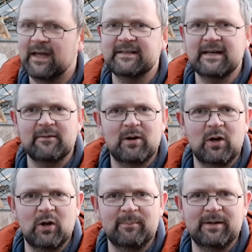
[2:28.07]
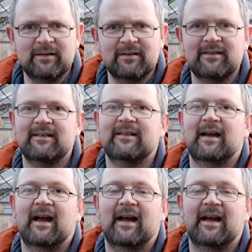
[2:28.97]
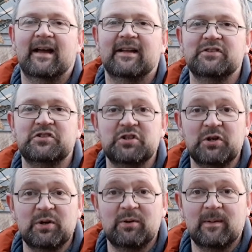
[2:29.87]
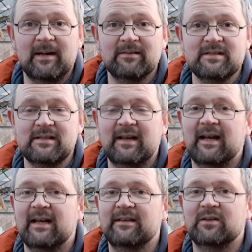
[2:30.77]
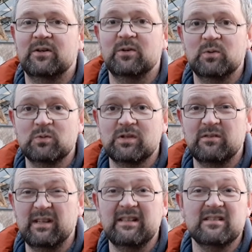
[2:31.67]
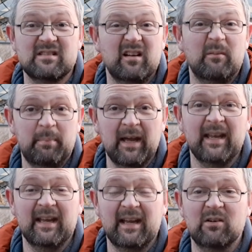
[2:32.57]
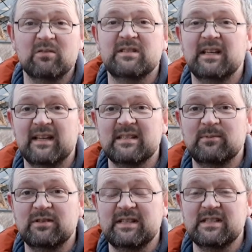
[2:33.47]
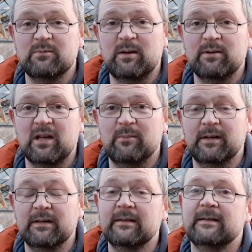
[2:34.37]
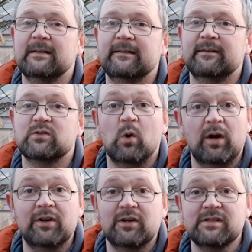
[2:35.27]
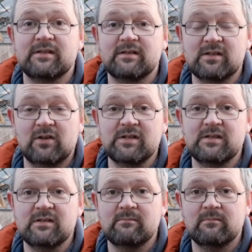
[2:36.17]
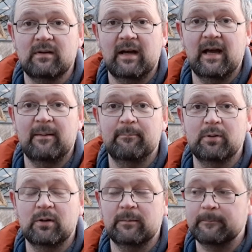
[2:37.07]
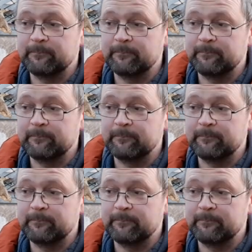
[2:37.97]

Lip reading: down my allotment and show you around, and I also need to start pegging out to get some ideas of where we're going. There's quite a nice size plot.